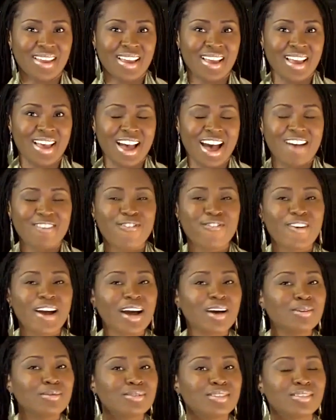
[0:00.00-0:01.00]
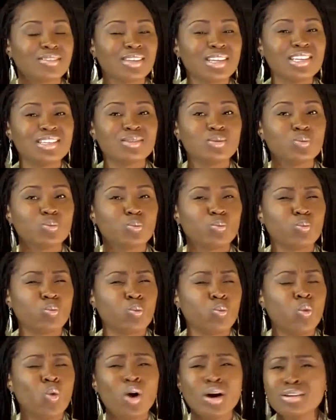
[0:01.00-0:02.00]
I found these
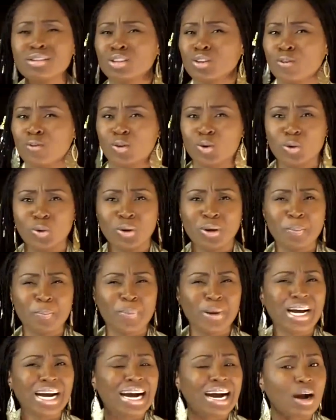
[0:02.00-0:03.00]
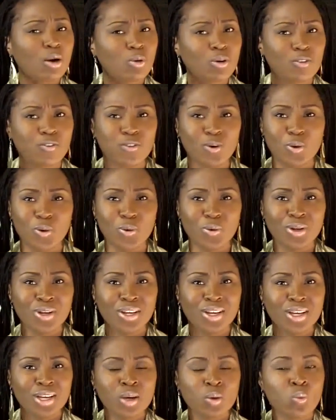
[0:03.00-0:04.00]
wonderful, powerful
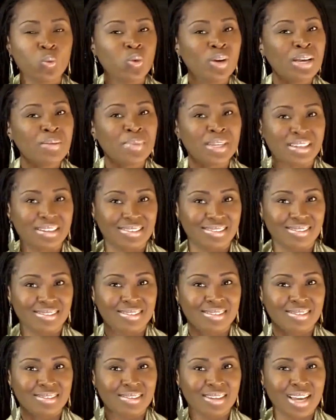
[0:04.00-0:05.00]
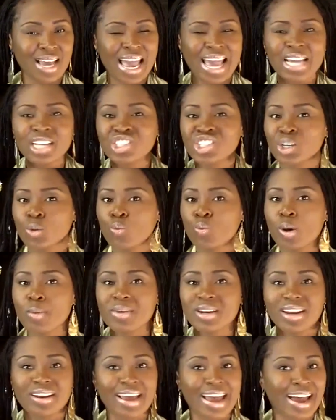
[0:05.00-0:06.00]
women, ancient women
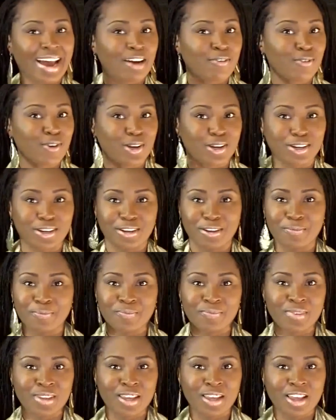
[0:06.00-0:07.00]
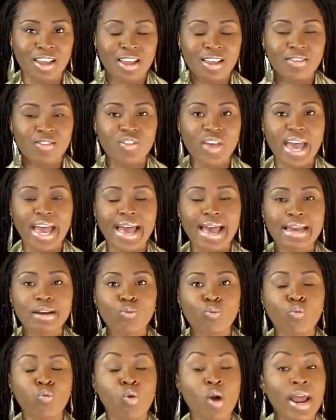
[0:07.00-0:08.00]
in Africa that
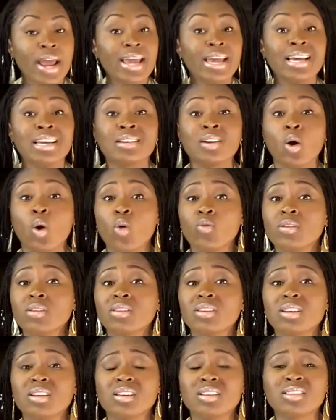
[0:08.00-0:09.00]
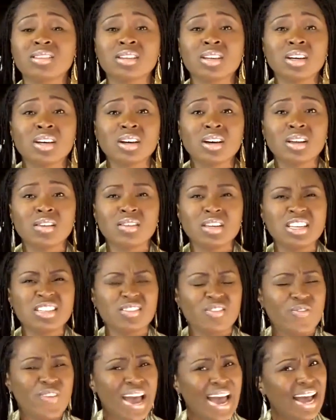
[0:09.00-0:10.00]
reigned over these
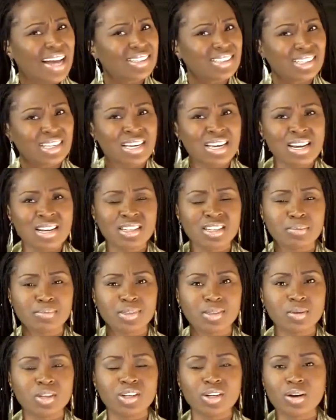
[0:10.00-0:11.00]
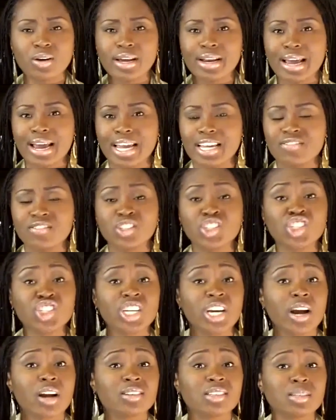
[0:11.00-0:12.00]
vast kingdoms, you know, and I even
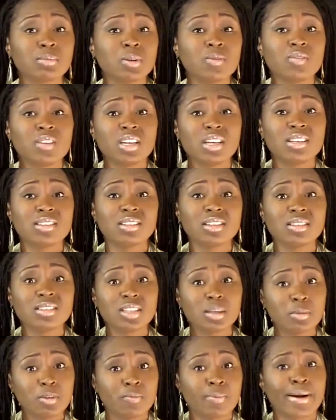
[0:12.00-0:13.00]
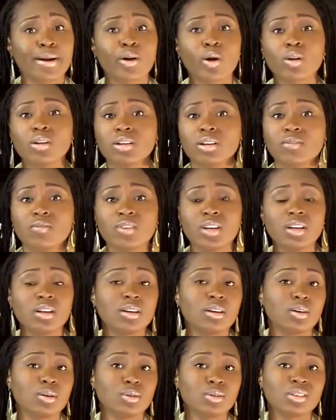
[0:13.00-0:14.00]
shared some of these in some of my earlier
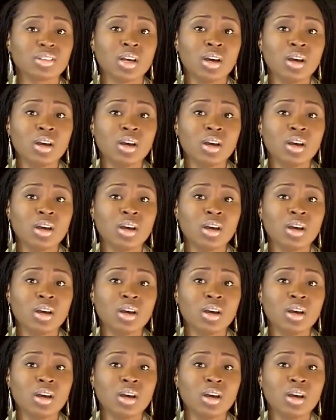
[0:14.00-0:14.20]
videos.